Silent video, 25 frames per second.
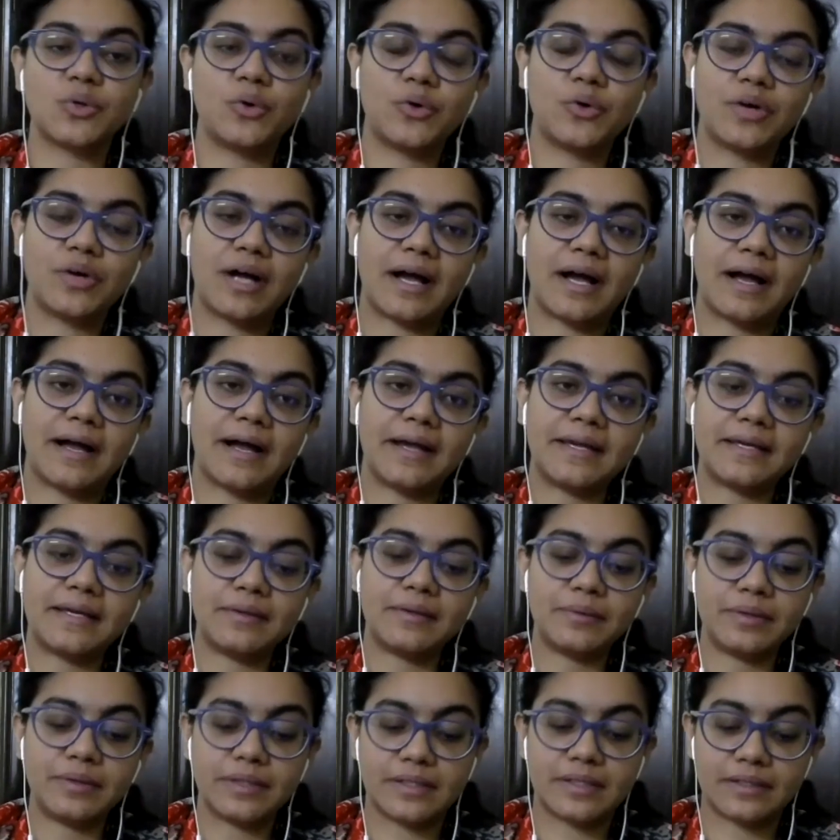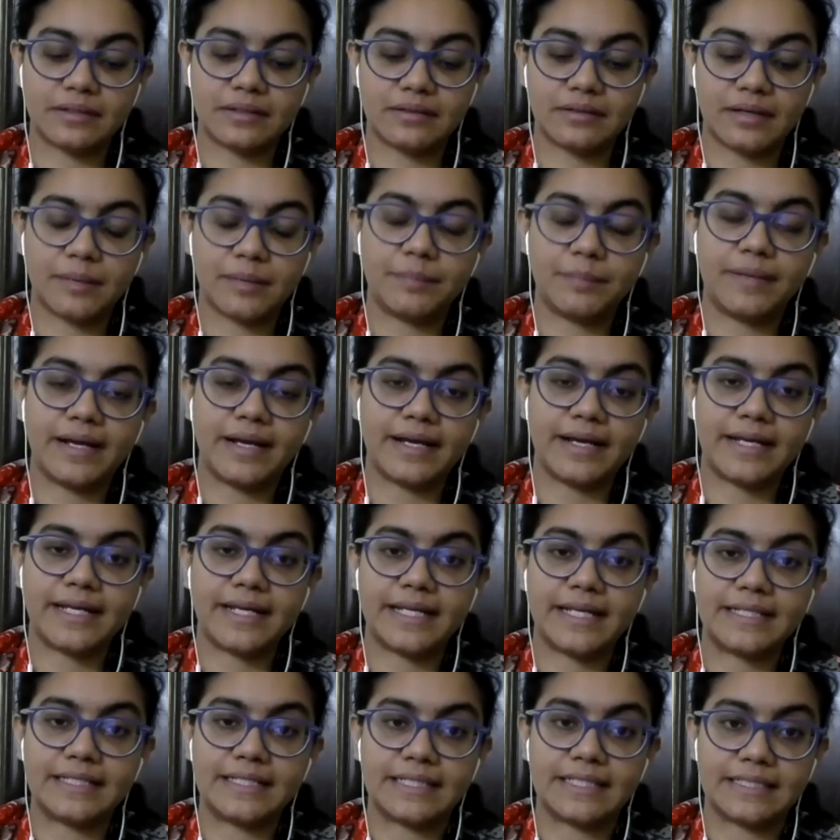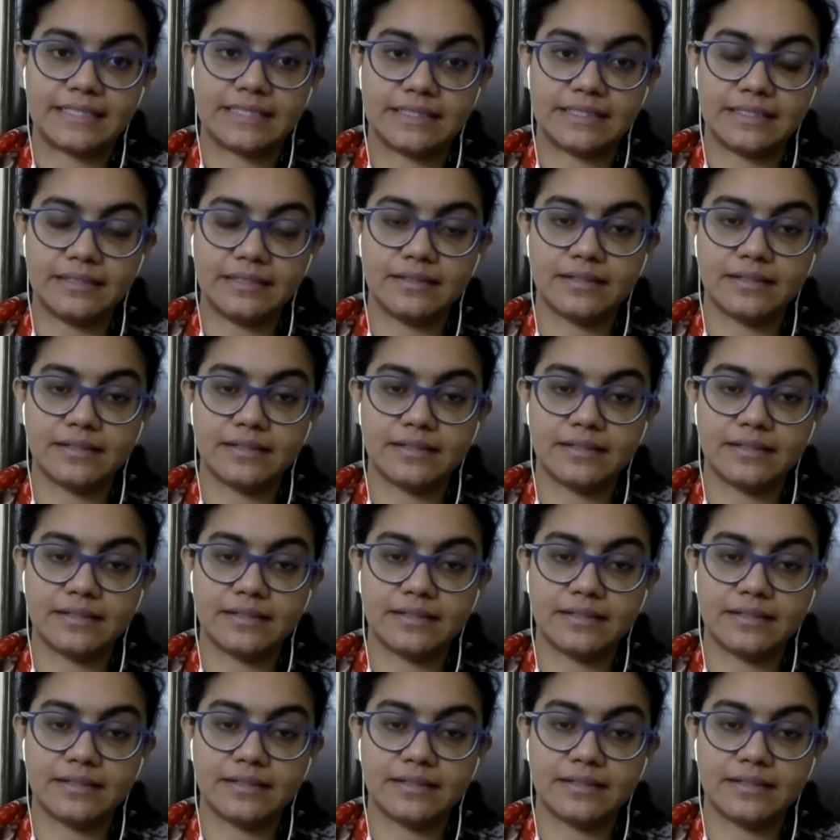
I applied at NITI.